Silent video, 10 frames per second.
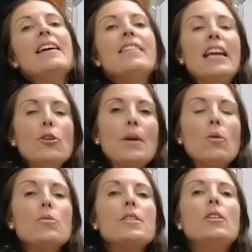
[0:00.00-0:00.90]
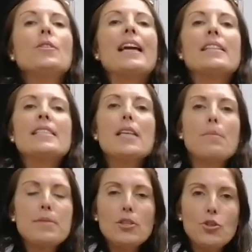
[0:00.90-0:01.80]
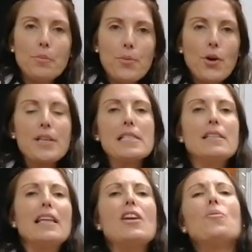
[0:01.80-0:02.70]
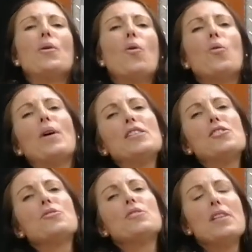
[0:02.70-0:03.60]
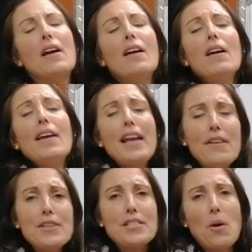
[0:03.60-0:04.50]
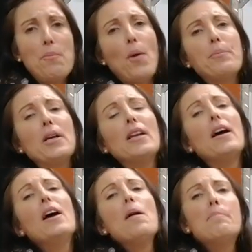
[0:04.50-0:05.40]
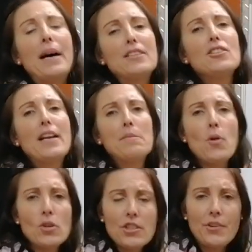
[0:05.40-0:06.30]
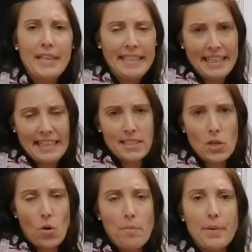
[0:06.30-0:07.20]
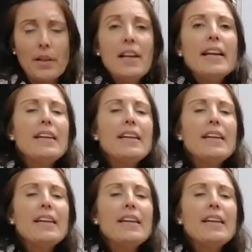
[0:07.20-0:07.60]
Then we also look at substitute products, and there we always use the ever so popular butter and margarine example.